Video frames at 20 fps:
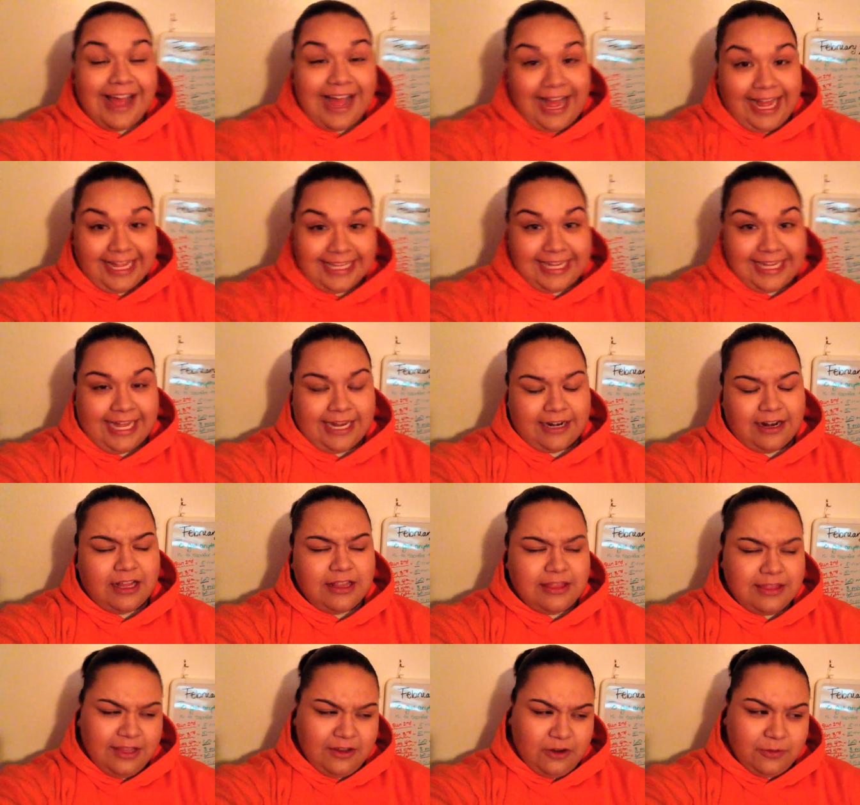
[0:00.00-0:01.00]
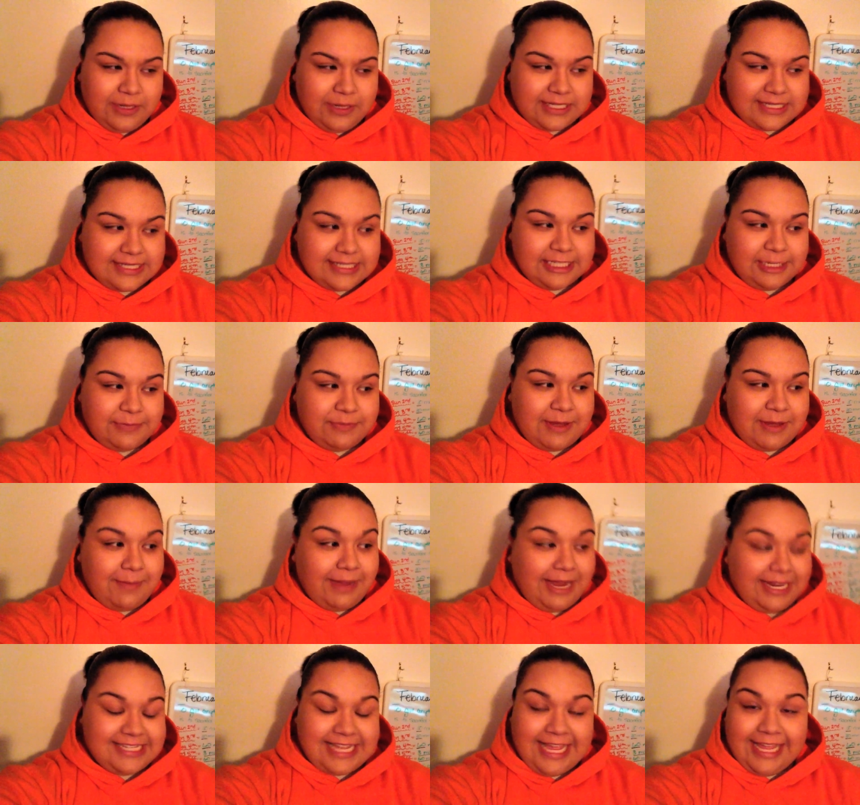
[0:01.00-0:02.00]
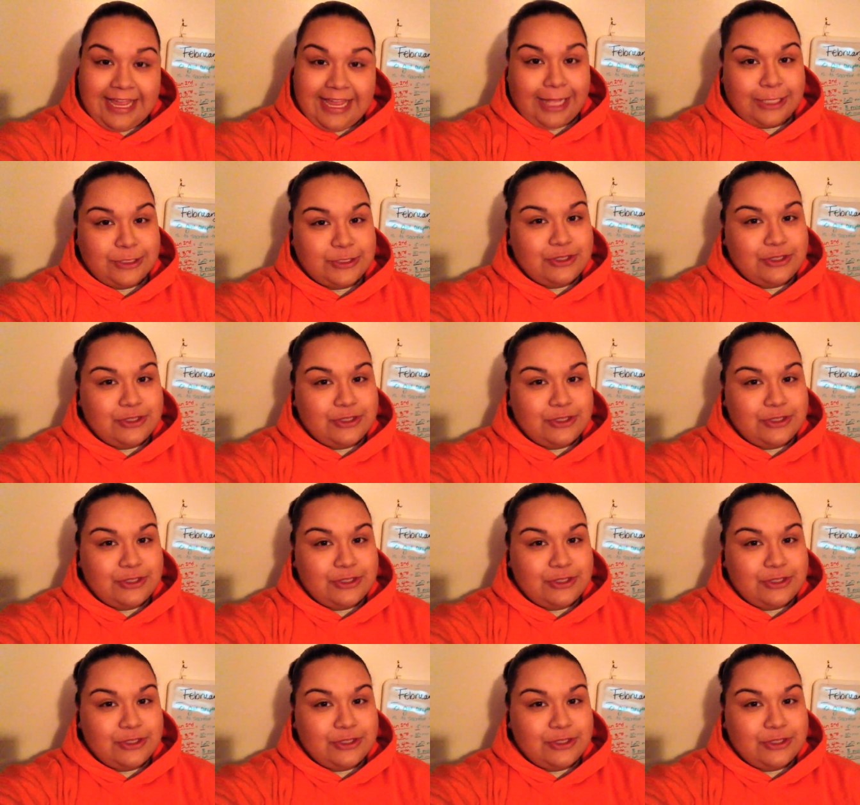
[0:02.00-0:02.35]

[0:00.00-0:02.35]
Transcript: I got a little bit of sleep that my day got